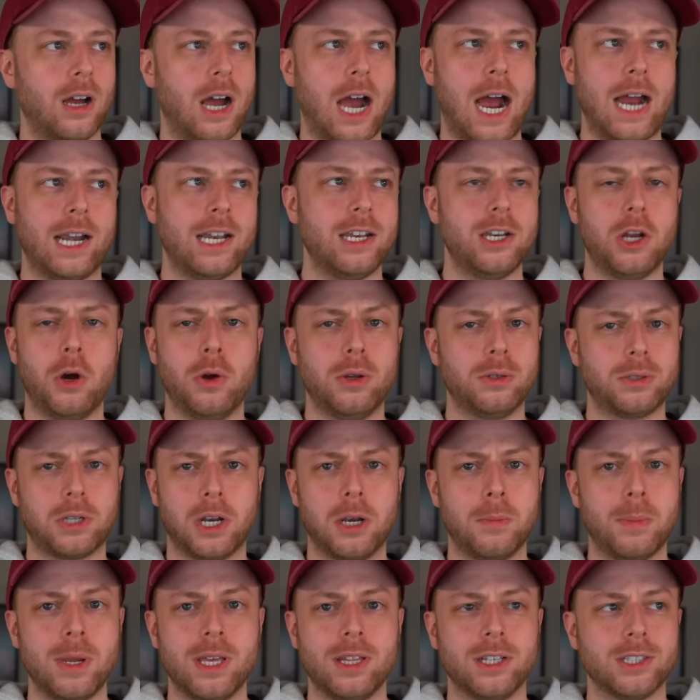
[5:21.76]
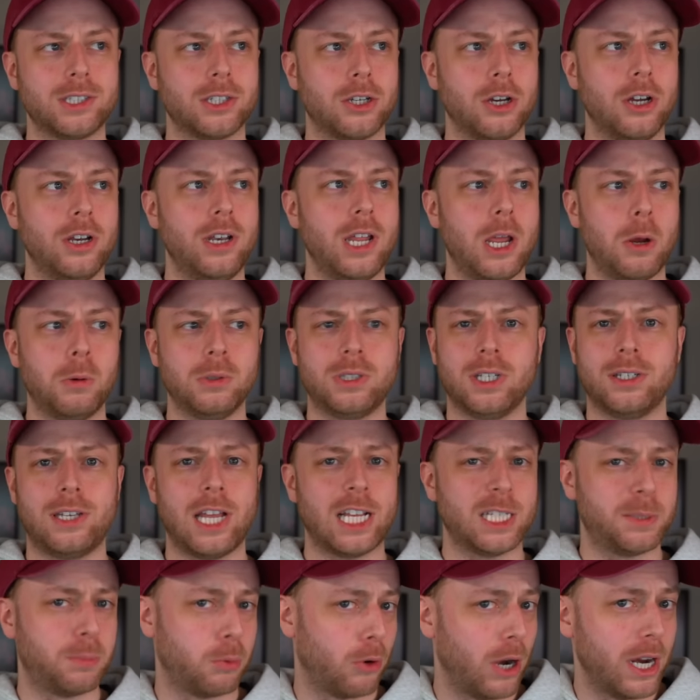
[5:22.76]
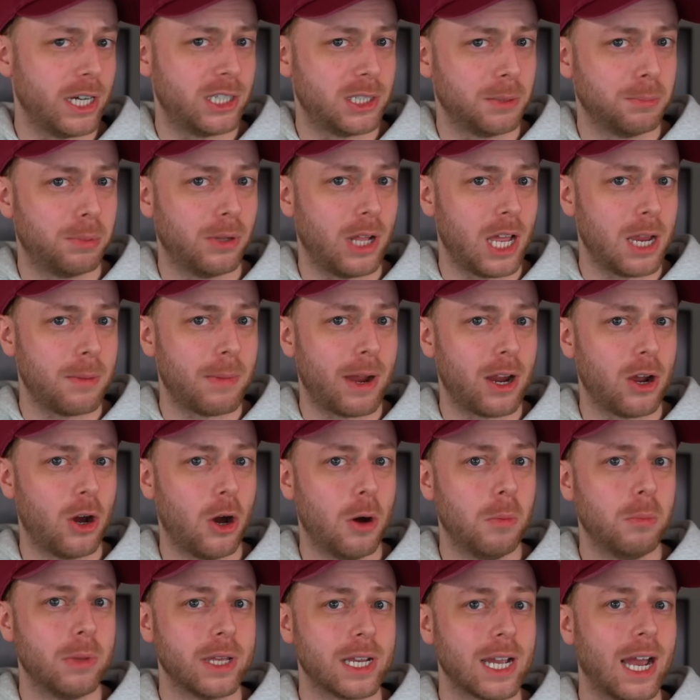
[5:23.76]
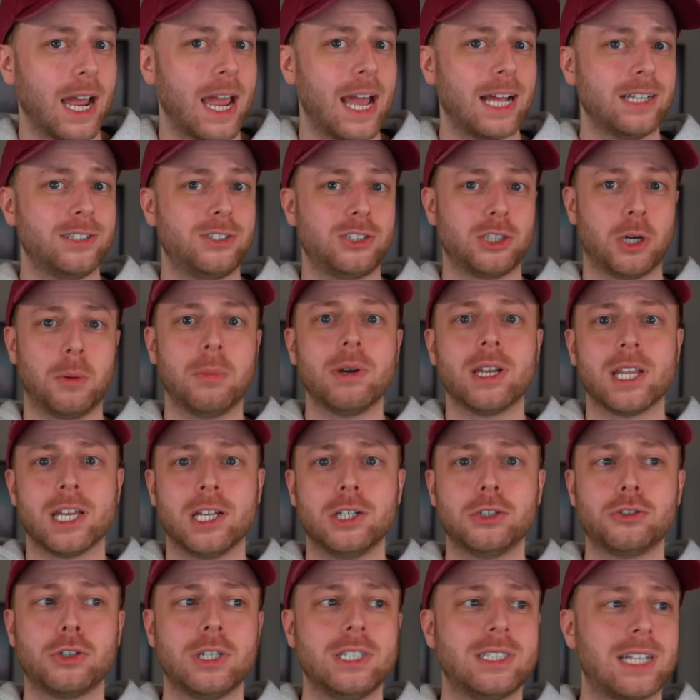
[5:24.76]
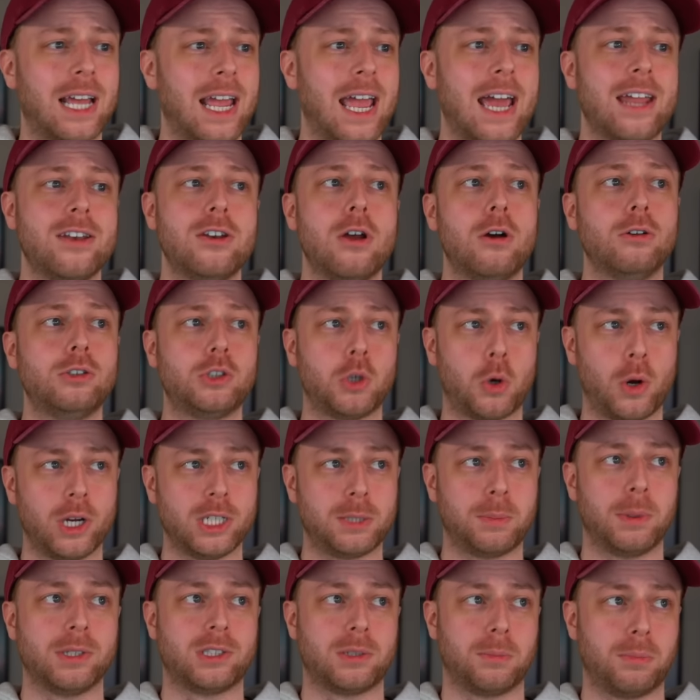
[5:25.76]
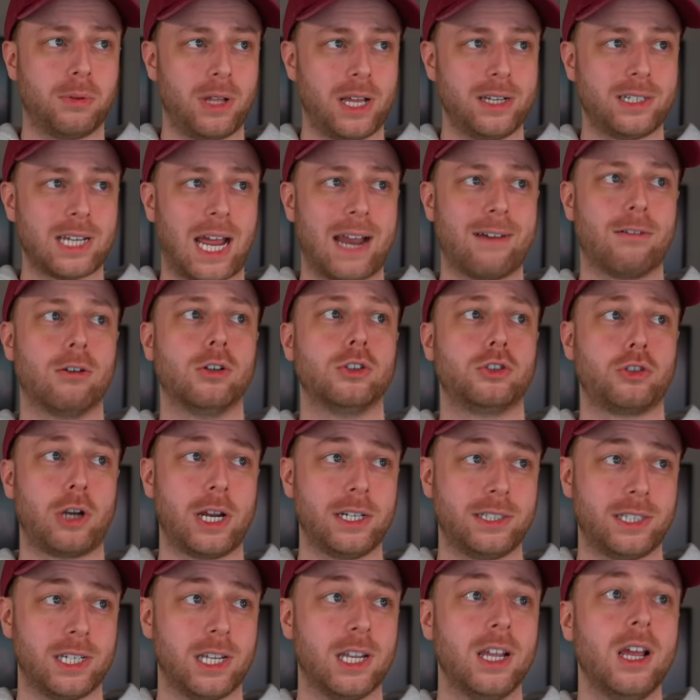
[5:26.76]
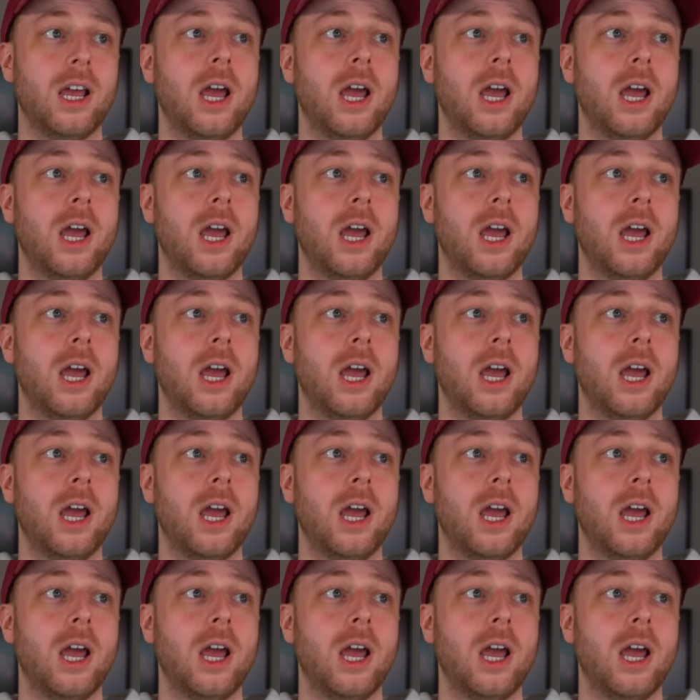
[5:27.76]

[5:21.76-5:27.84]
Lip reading: I didn't know he was going to be this good. It was a desperation play in my home league. I had so many injuries, I had no choice but to play Tyrone Tracy.